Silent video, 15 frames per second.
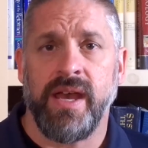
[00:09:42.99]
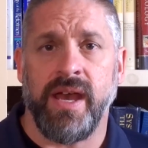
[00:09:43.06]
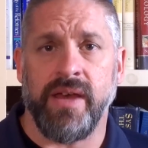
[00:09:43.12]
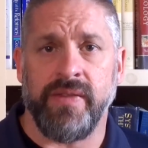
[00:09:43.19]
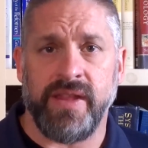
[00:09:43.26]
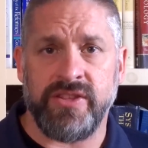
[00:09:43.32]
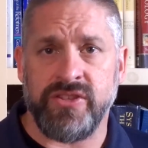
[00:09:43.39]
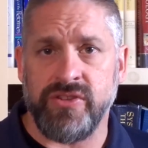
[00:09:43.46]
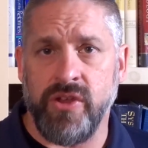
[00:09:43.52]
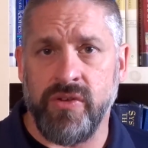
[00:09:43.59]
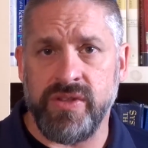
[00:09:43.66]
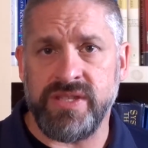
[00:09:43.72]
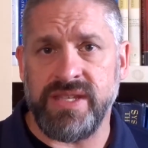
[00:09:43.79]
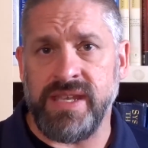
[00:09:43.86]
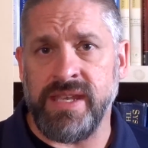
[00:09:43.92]
That's
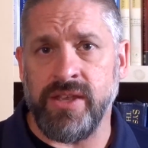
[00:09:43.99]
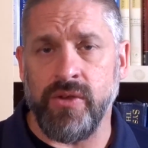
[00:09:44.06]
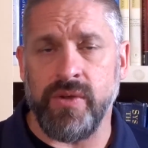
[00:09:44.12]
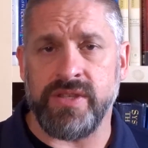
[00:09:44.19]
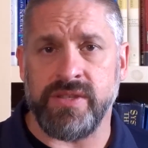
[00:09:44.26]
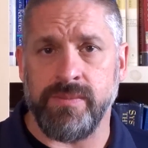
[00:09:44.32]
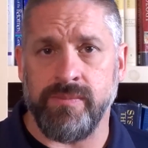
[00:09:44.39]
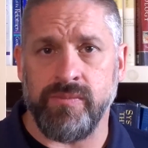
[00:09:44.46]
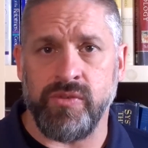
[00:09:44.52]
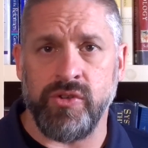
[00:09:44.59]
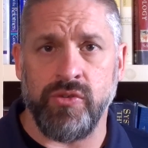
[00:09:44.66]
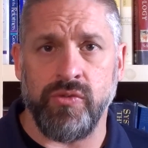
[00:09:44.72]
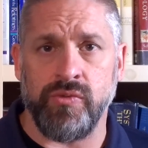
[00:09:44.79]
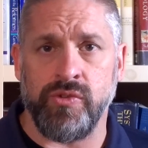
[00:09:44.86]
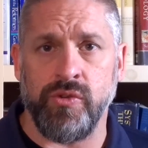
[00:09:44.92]
known as egoism.
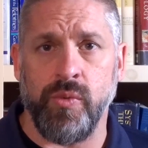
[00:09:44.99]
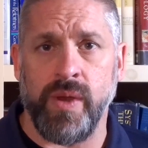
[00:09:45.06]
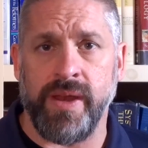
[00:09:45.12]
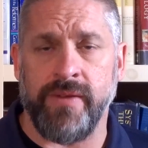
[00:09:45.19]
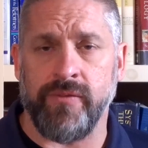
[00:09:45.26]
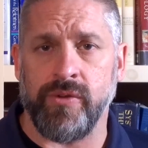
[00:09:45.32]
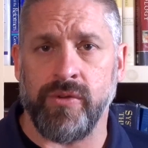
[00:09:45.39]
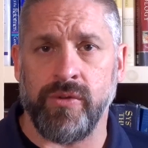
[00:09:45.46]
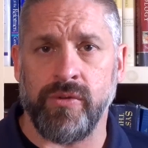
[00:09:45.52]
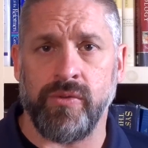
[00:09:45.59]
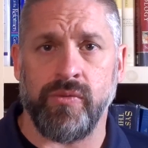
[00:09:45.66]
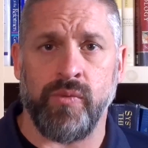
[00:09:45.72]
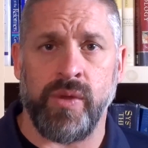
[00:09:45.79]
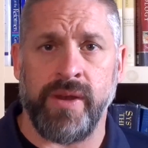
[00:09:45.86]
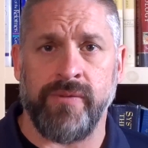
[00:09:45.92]
Do
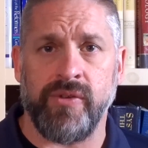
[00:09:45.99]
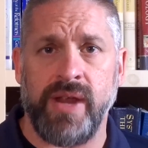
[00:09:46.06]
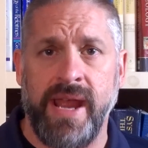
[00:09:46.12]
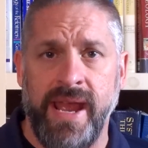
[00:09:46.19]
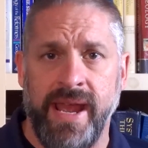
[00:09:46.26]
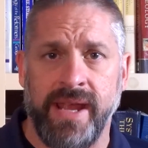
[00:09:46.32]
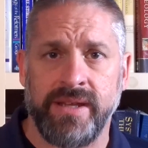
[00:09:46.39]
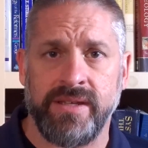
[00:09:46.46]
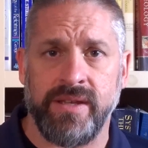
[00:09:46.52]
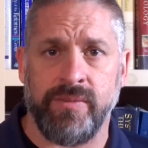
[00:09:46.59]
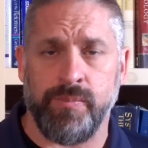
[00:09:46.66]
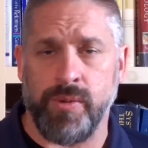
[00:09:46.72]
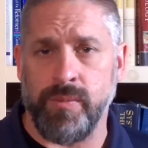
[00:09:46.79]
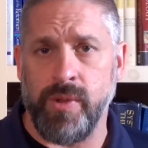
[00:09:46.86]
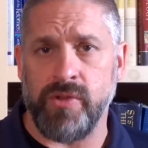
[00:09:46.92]
whatever
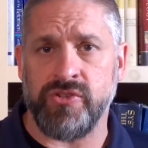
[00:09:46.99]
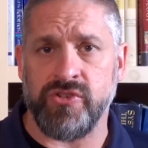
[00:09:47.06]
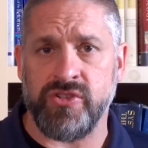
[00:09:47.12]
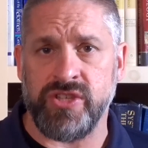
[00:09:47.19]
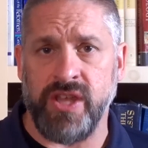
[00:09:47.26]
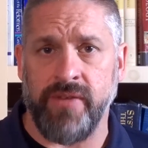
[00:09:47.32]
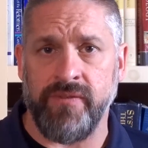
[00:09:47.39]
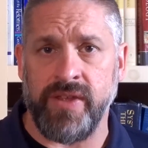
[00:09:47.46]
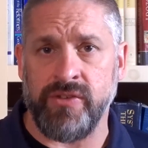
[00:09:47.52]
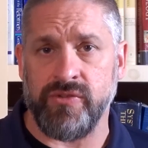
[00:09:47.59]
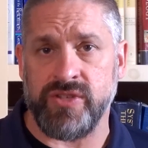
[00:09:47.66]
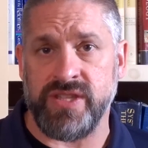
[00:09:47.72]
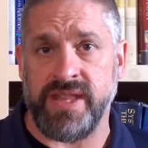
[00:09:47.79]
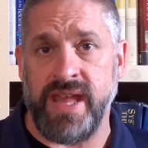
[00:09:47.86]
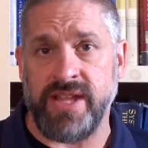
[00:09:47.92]
act promotes your
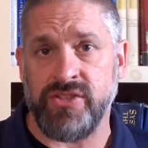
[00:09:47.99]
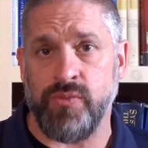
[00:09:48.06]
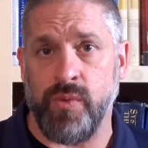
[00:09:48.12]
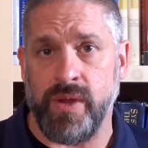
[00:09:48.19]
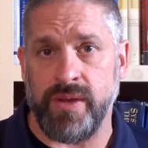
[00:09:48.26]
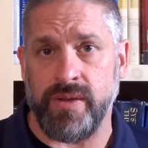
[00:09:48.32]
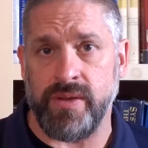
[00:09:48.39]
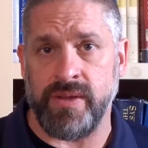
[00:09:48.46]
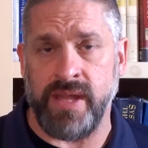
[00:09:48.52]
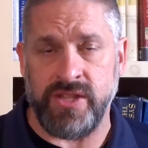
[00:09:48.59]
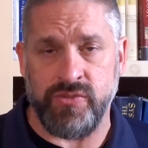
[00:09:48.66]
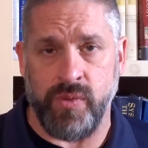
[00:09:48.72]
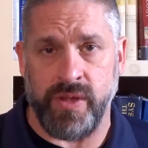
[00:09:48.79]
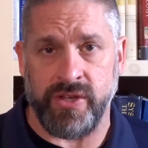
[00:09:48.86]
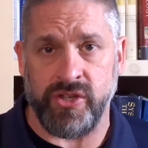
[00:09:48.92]
self-interest. That's
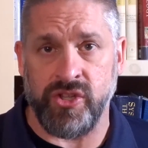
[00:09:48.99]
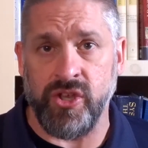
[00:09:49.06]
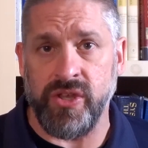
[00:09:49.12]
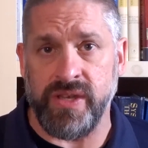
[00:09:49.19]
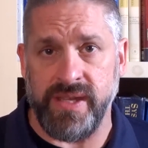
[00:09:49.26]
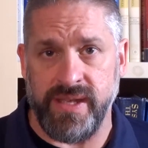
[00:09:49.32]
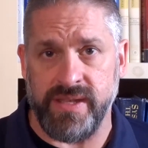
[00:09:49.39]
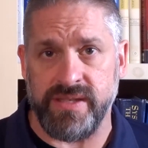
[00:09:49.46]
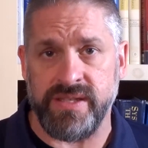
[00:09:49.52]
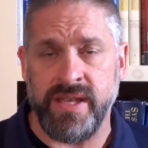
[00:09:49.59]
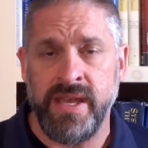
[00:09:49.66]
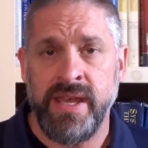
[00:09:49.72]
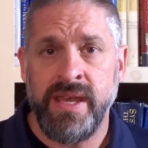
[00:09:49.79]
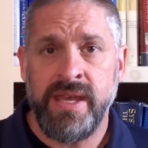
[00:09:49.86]
what good is.